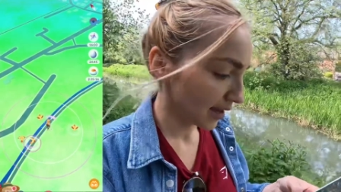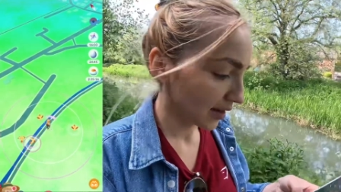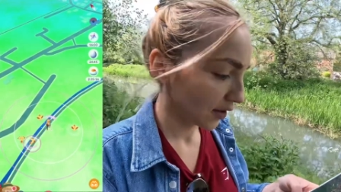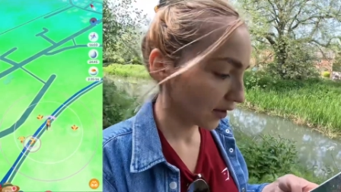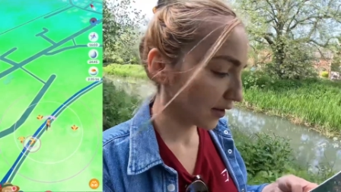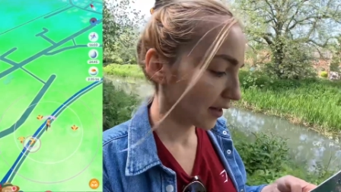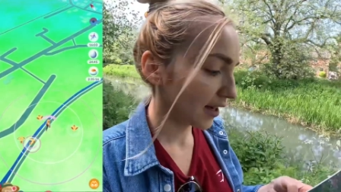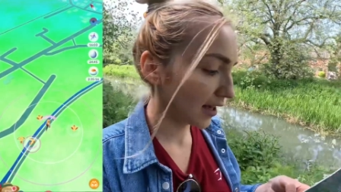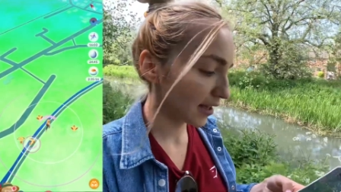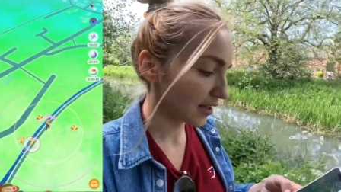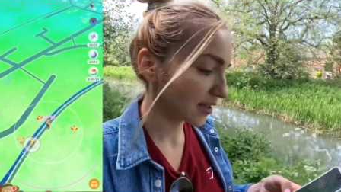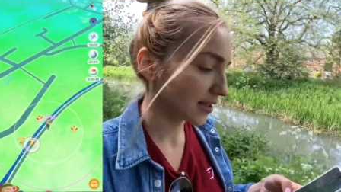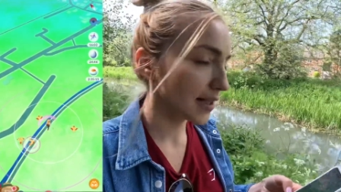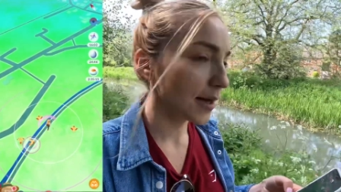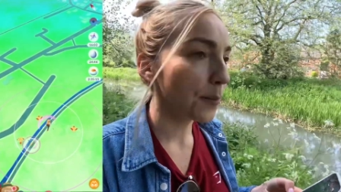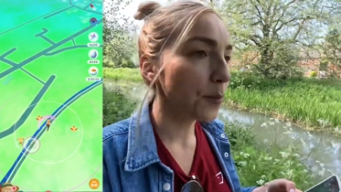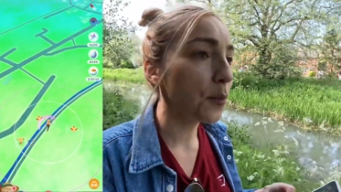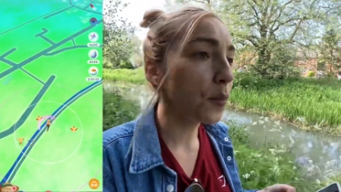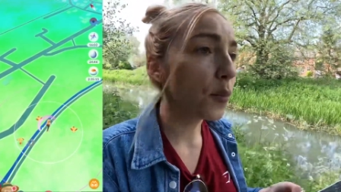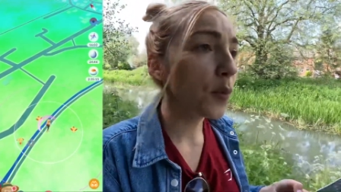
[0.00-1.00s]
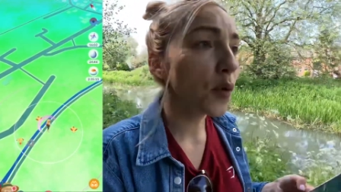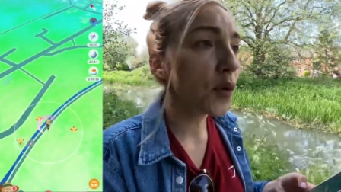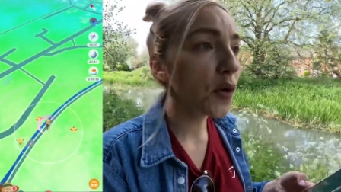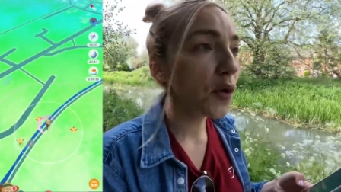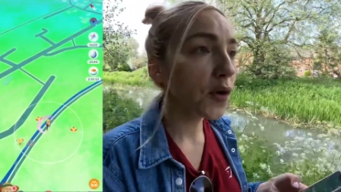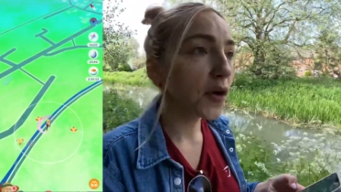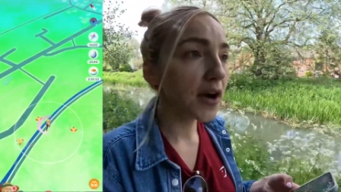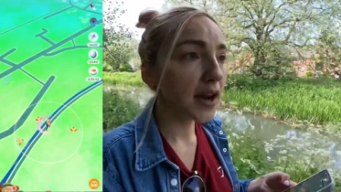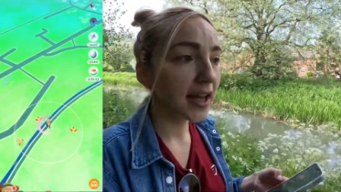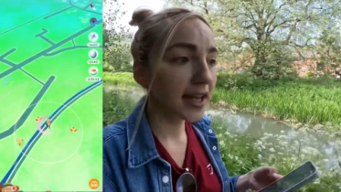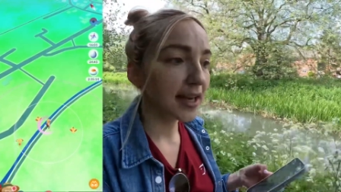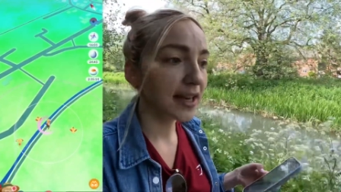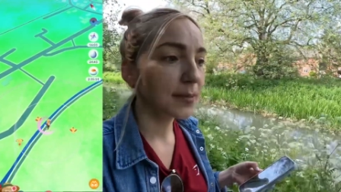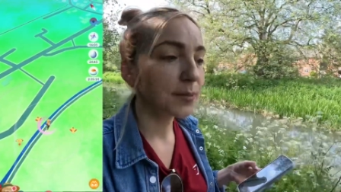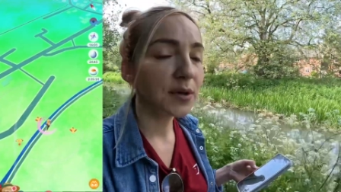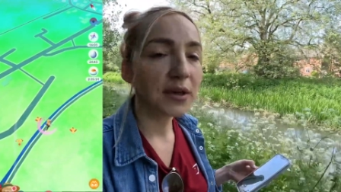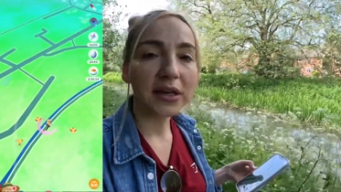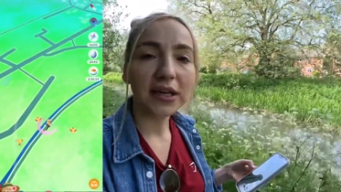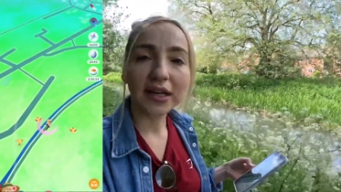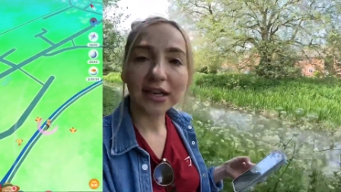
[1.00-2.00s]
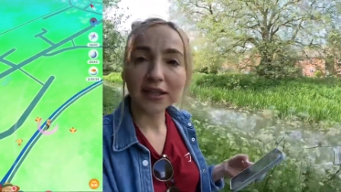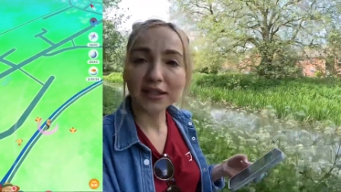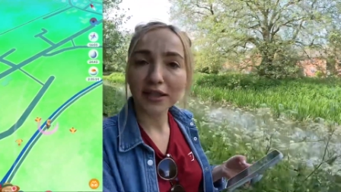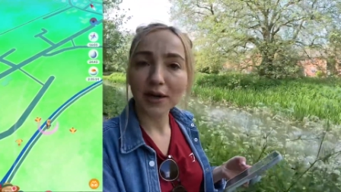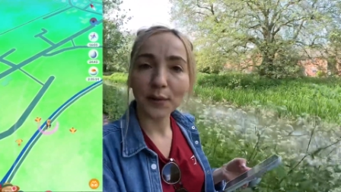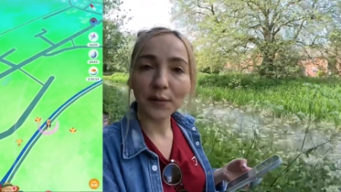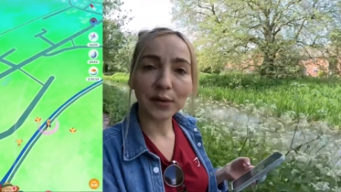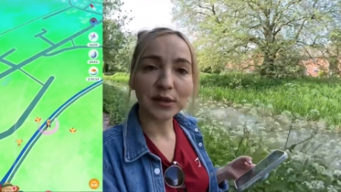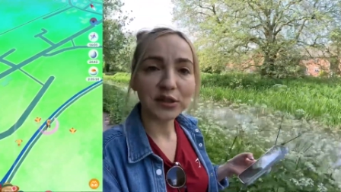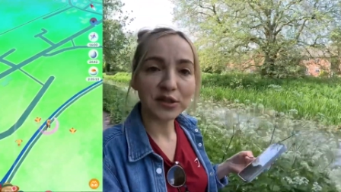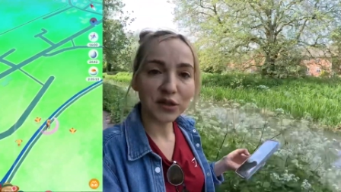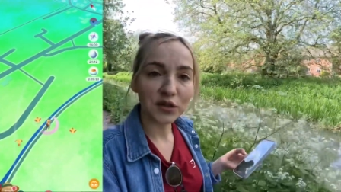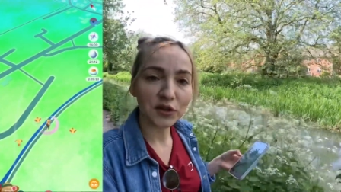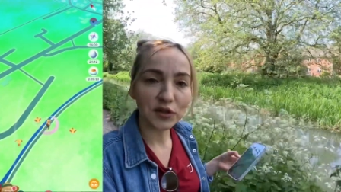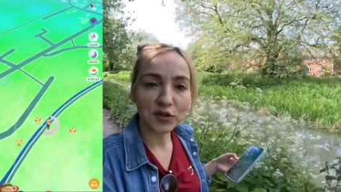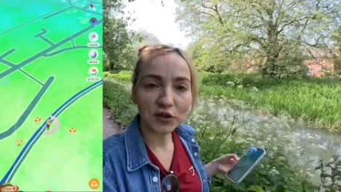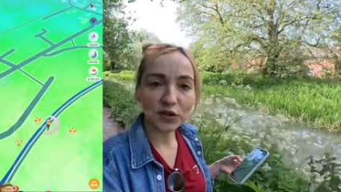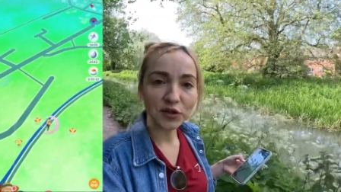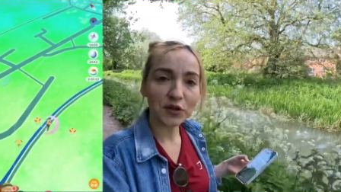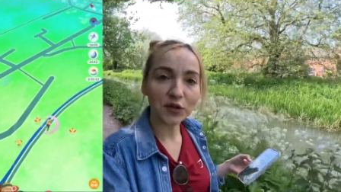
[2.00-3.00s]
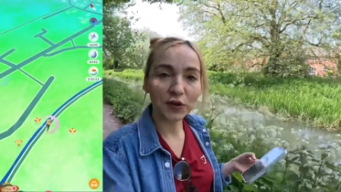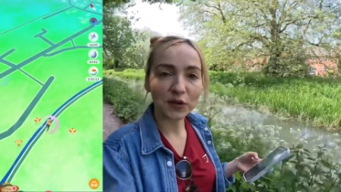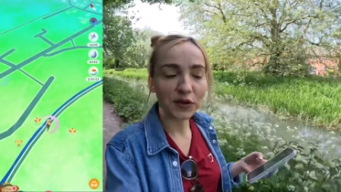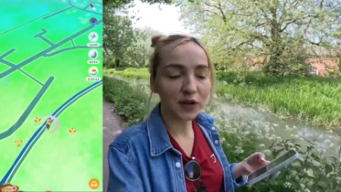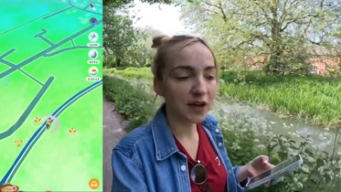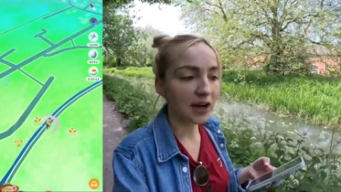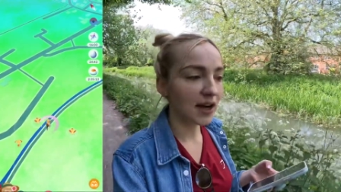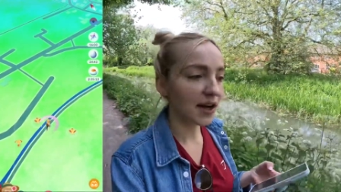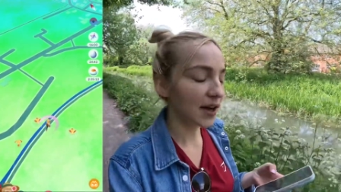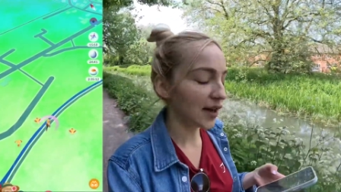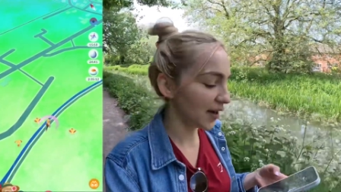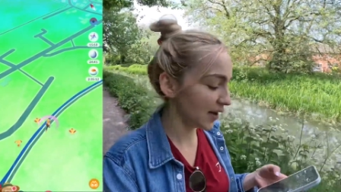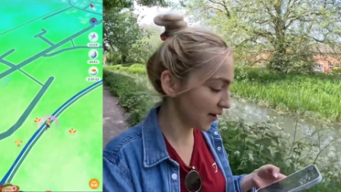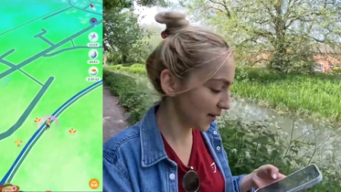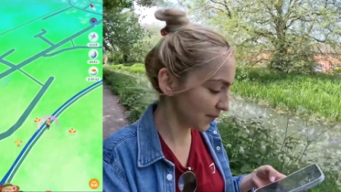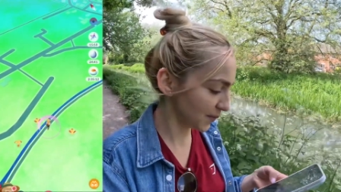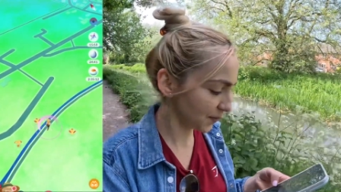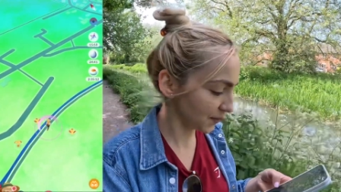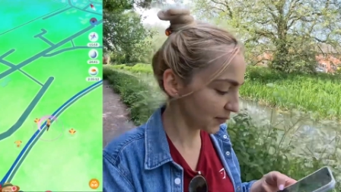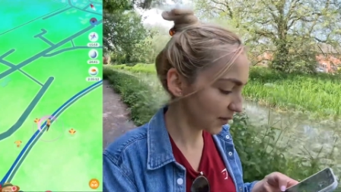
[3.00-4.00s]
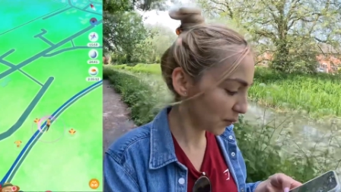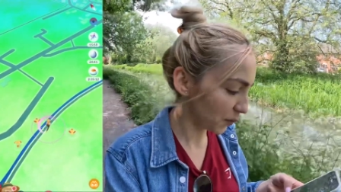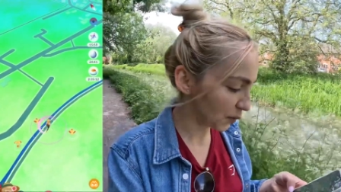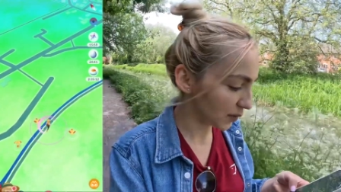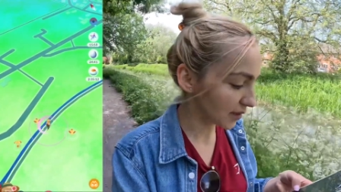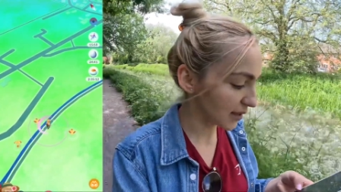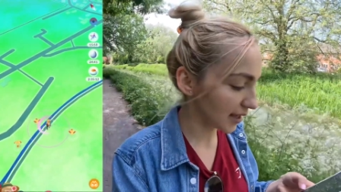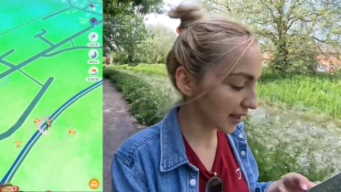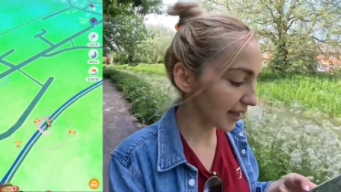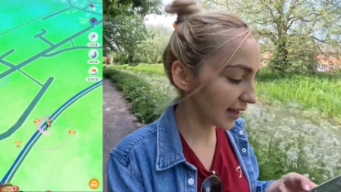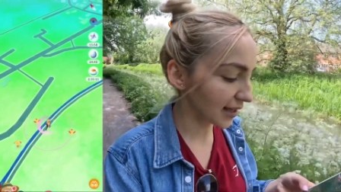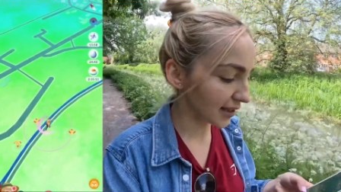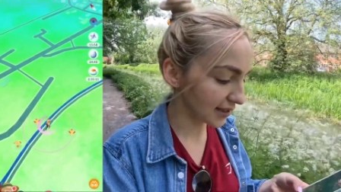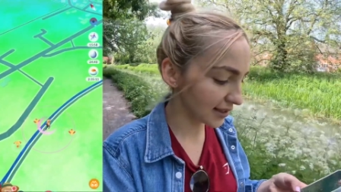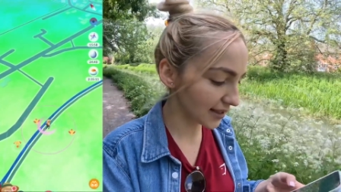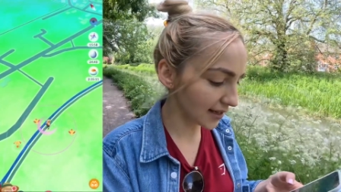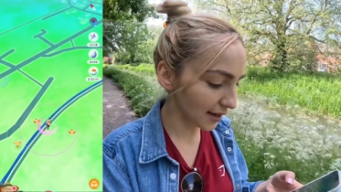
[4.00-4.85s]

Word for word: gonna catch some more and I'm gonna catch up with you soon um, once I get in